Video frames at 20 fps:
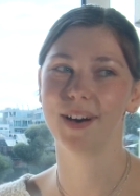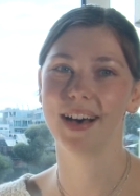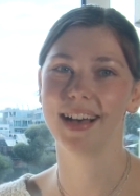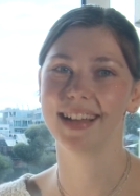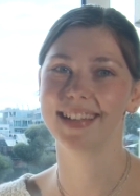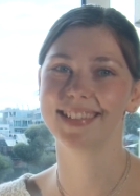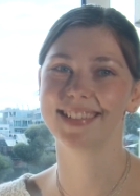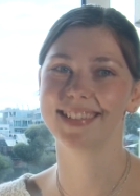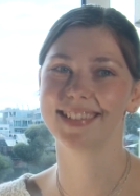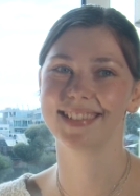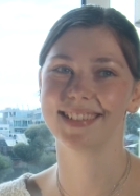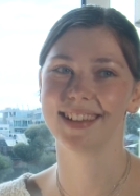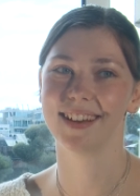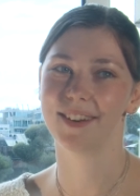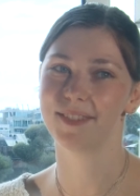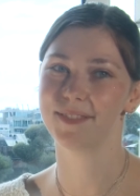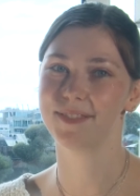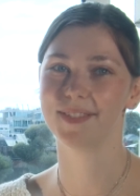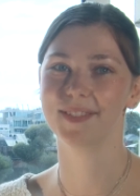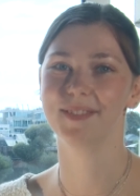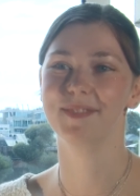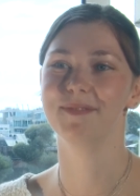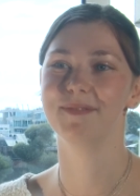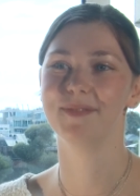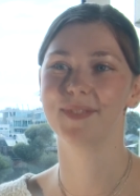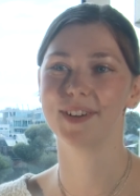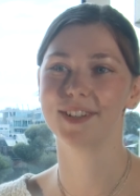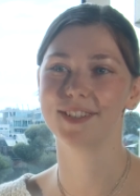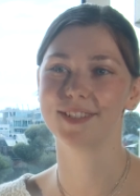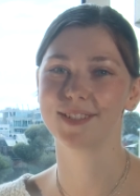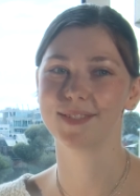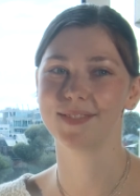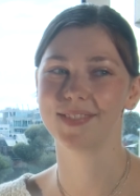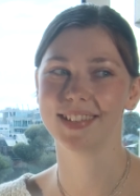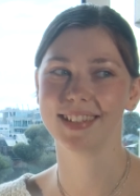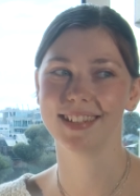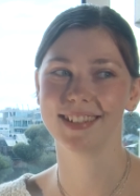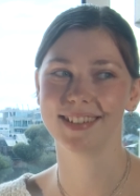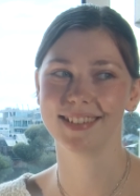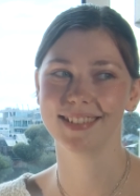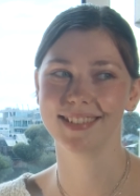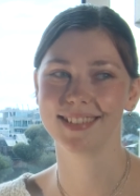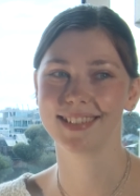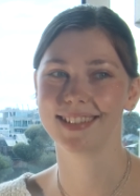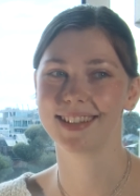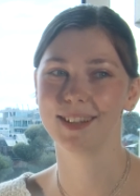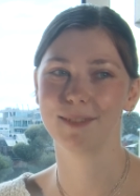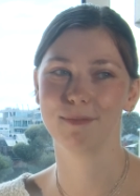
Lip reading: buy stuff and watch videos